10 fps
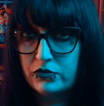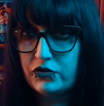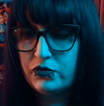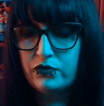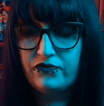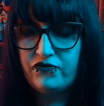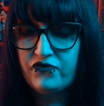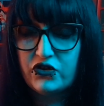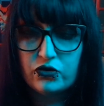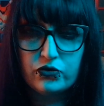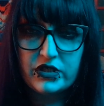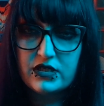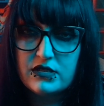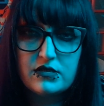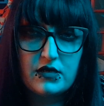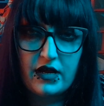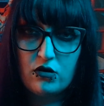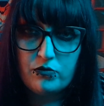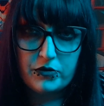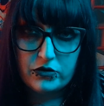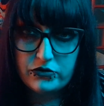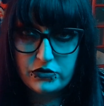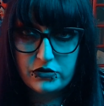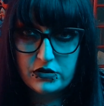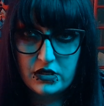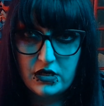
to furious outbursts.